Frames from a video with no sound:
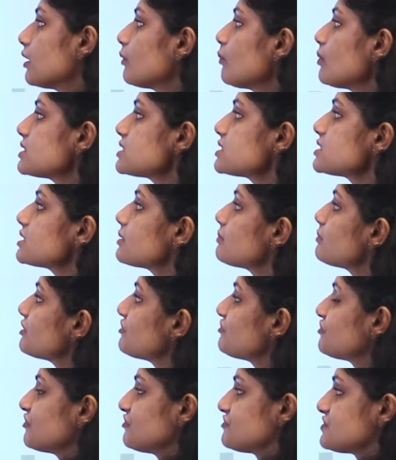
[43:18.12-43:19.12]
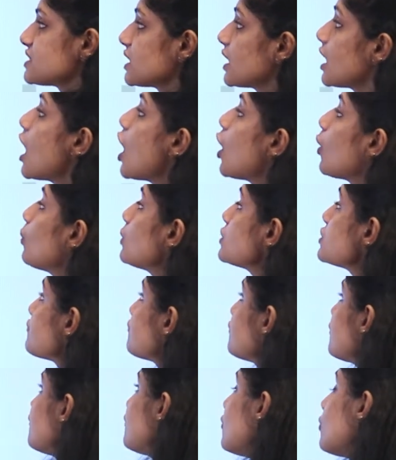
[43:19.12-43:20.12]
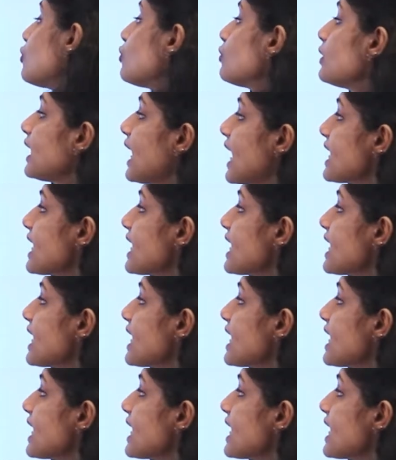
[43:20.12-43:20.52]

Question number 50. Which of the following